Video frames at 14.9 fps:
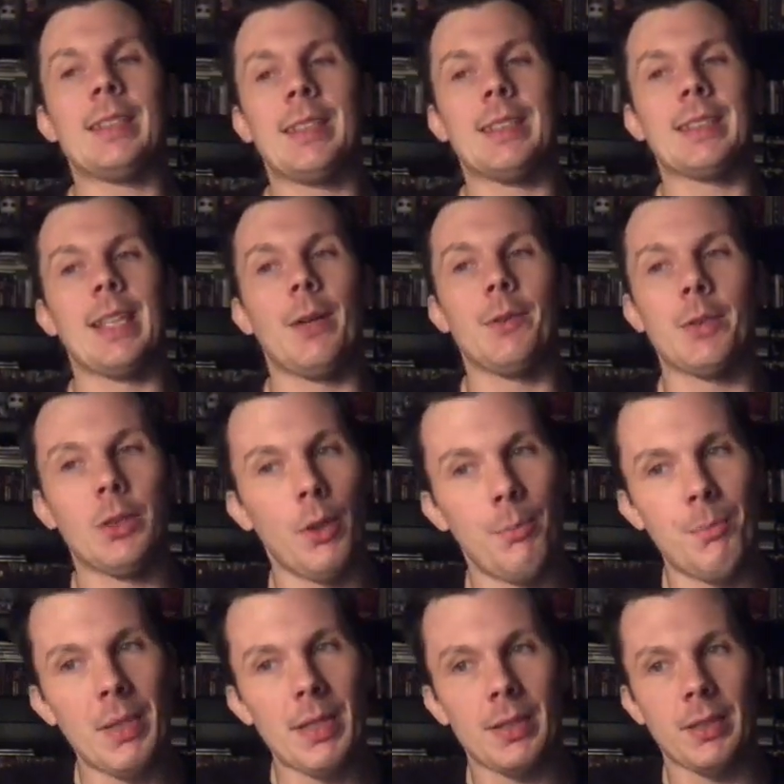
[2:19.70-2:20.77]
since I was so
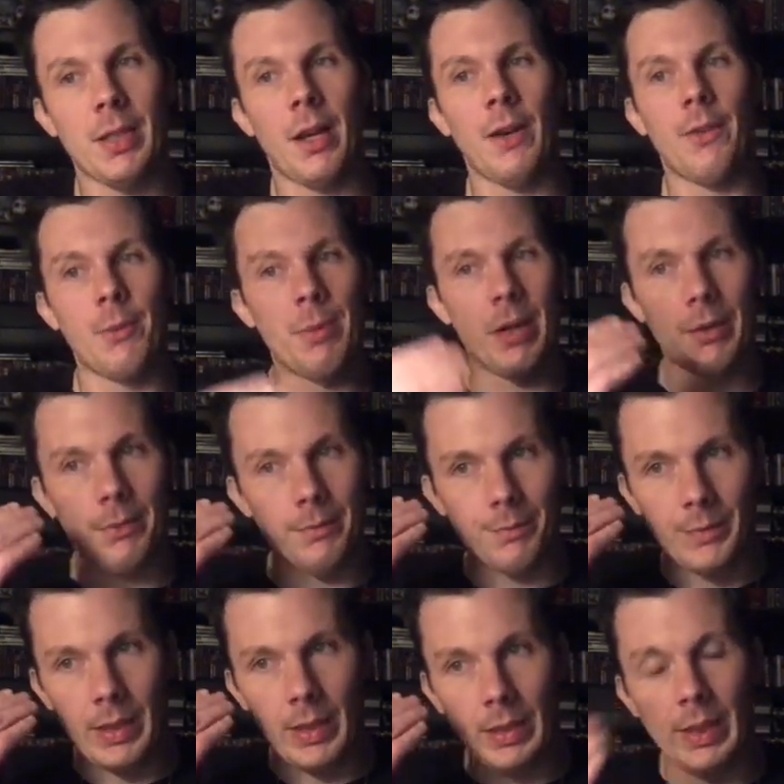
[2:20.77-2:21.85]
pissed off about
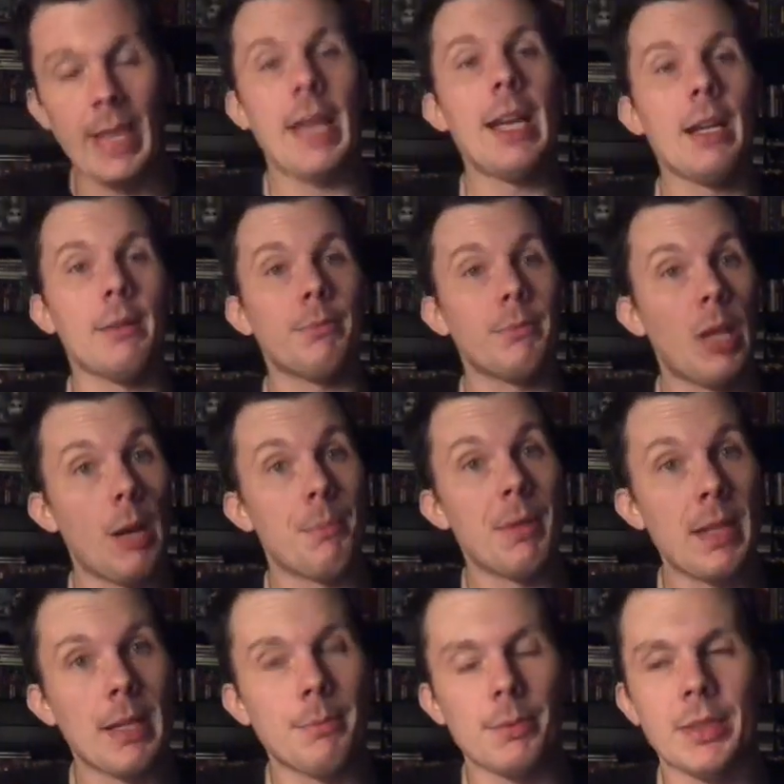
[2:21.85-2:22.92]
Lamb not
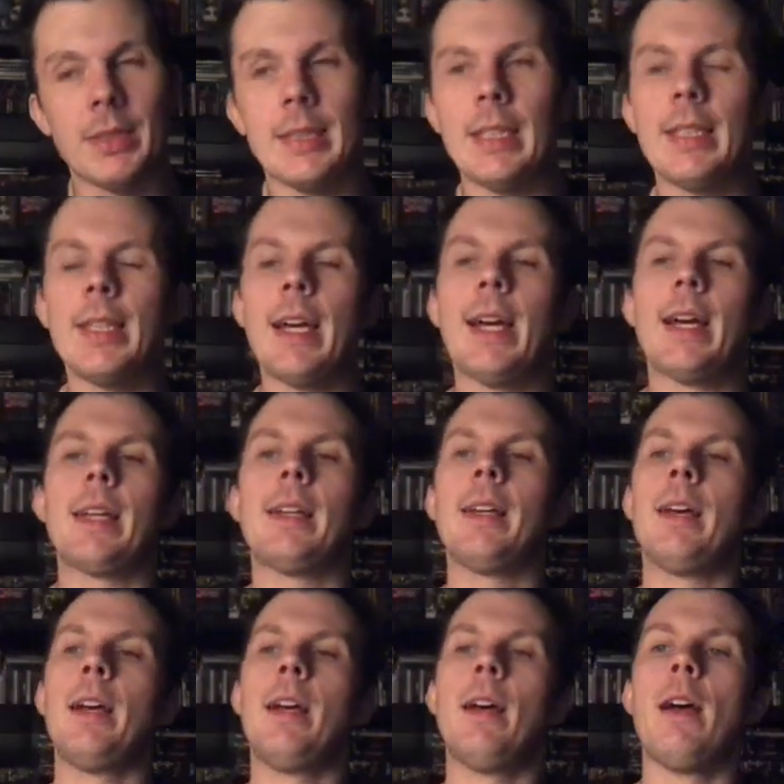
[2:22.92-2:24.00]
being able to see that
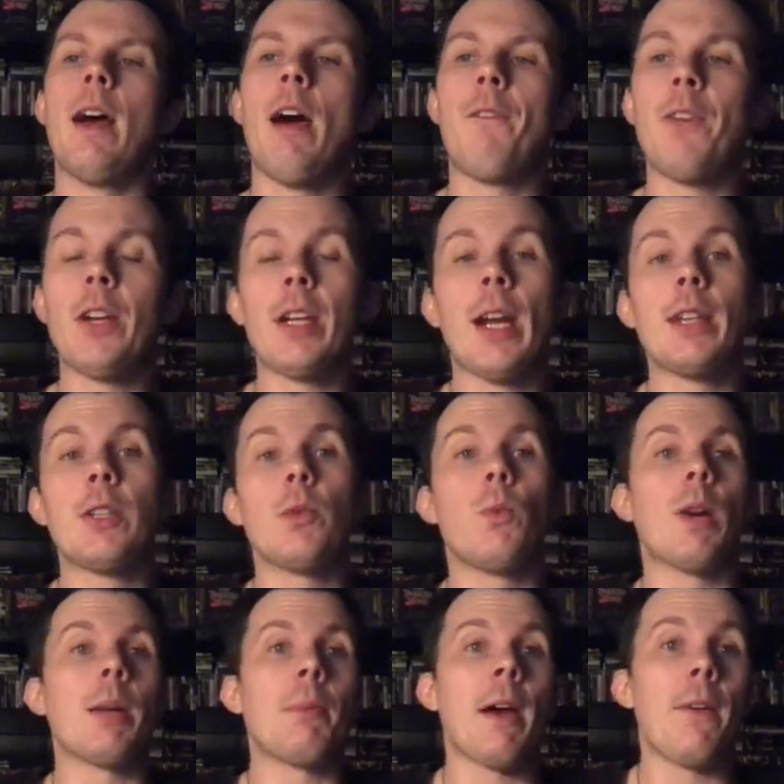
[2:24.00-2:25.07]
figured I'd do
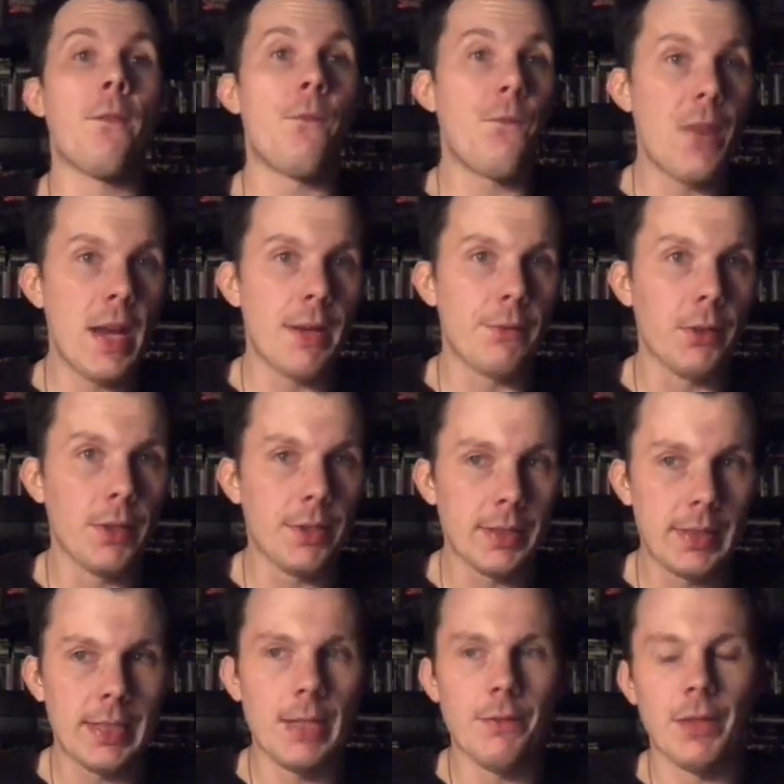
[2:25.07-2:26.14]
one of my favorite
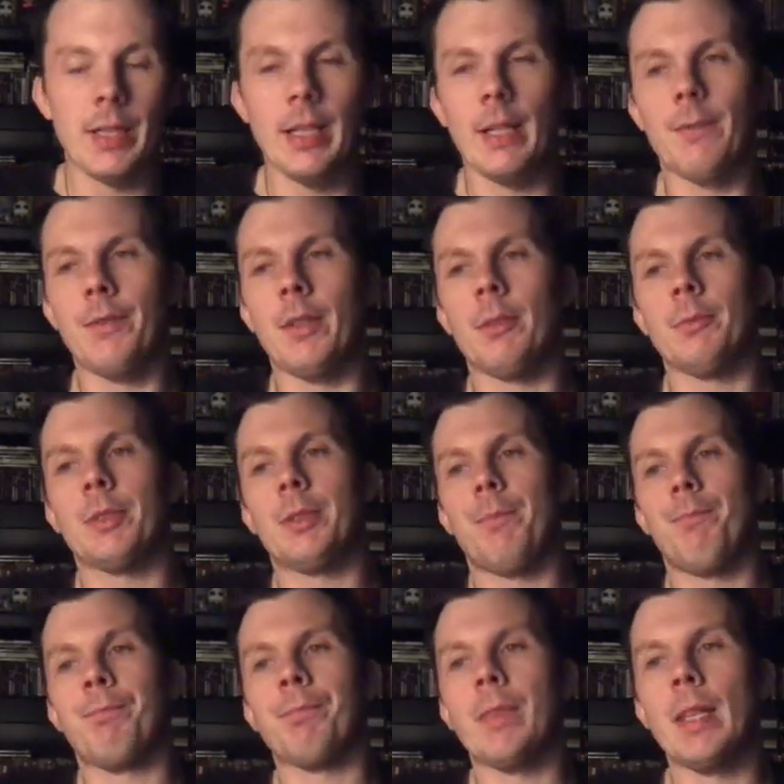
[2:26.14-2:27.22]
Stephen King films.
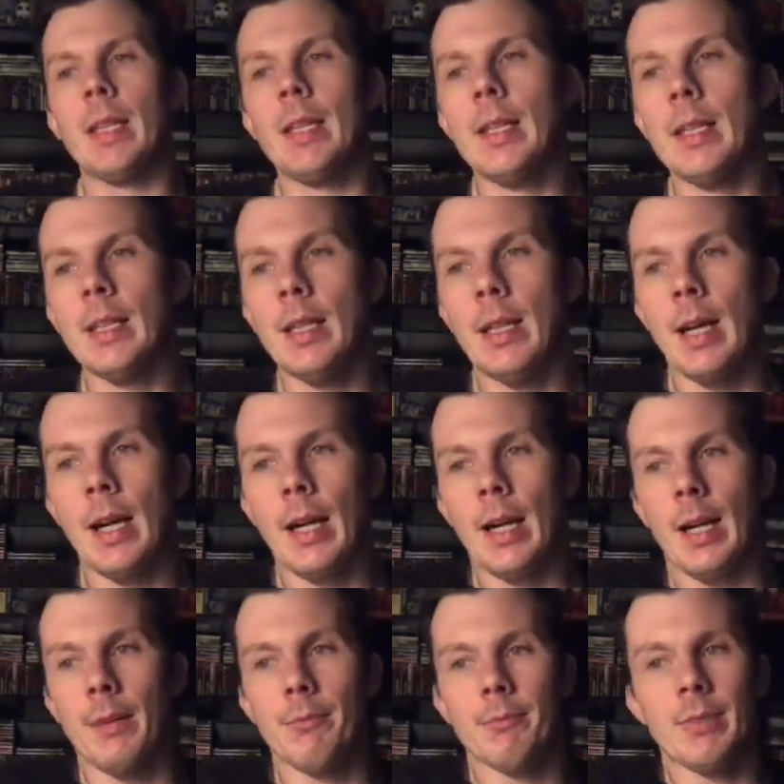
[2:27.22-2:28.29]

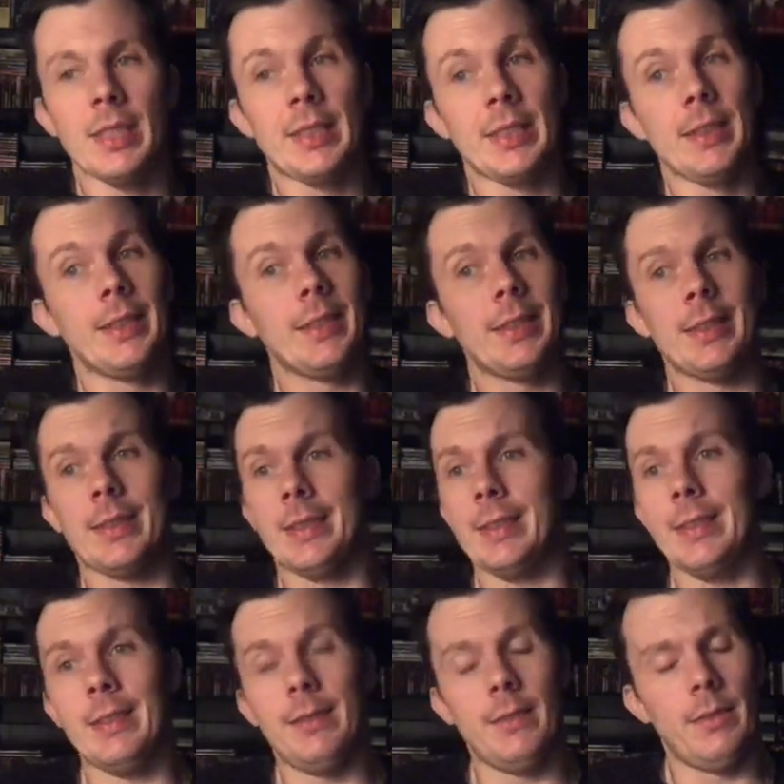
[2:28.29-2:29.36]
Uh, this is,
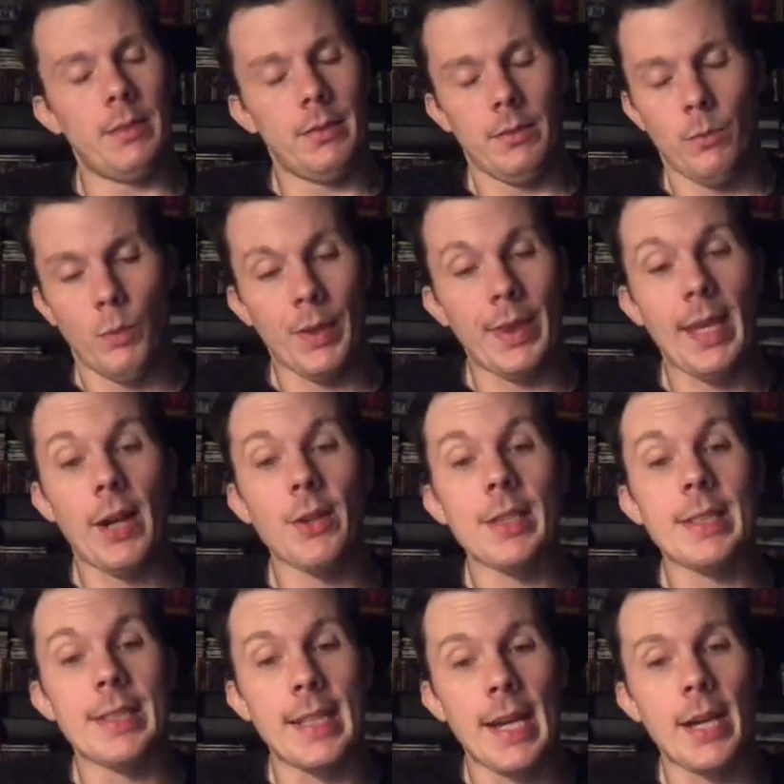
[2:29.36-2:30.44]
without a
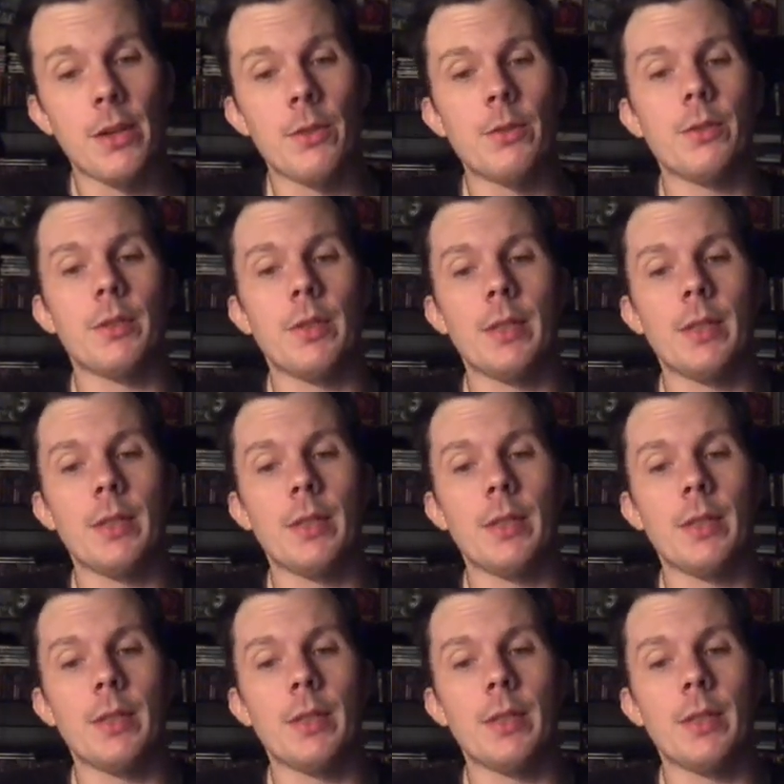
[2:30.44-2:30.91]
doubt,